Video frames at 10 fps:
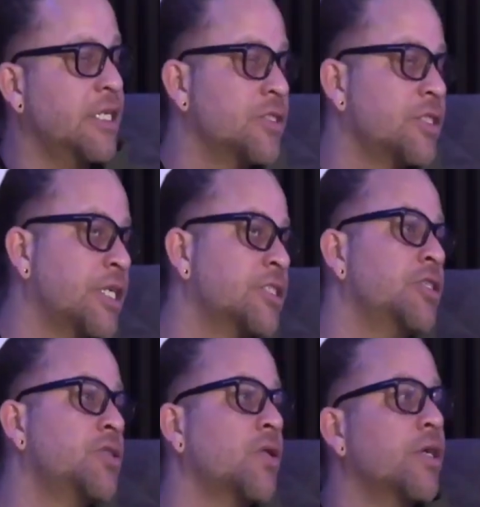right, against
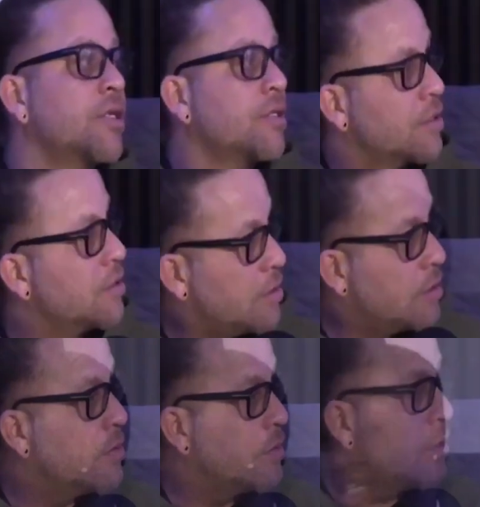Detroit. Right, you know what I'm
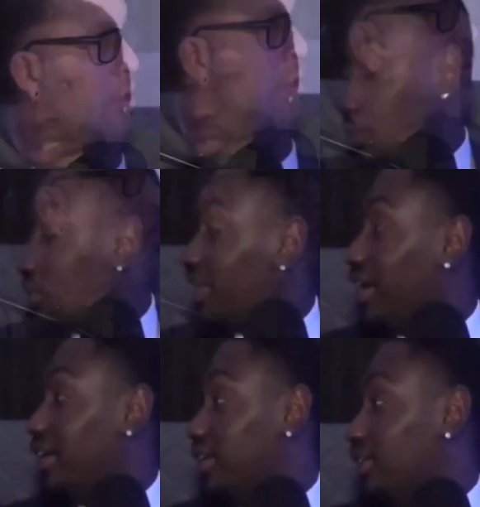saying? But he learned
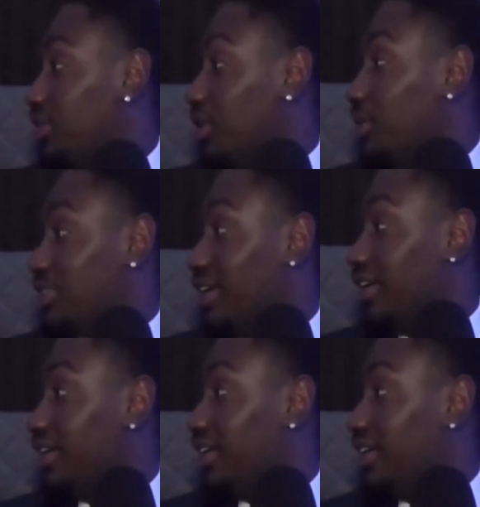that. You know what I'm saying?